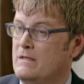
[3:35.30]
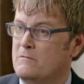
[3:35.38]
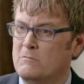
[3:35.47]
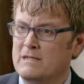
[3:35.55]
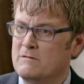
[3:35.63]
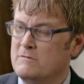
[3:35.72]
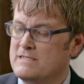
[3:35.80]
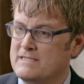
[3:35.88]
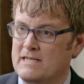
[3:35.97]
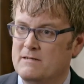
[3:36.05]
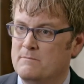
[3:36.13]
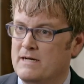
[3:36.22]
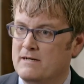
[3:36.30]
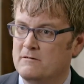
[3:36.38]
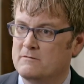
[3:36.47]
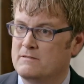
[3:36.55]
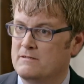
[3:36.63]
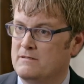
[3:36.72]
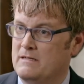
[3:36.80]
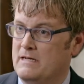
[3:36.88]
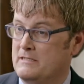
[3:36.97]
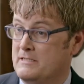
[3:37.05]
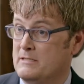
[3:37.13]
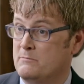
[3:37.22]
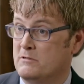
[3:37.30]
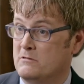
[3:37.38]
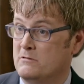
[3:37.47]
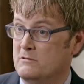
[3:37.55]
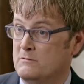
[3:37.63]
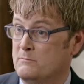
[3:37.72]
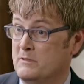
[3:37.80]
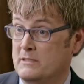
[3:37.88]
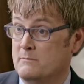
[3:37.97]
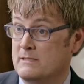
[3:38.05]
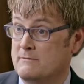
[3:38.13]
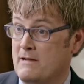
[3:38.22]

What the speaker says: What can we say about a typical polygamous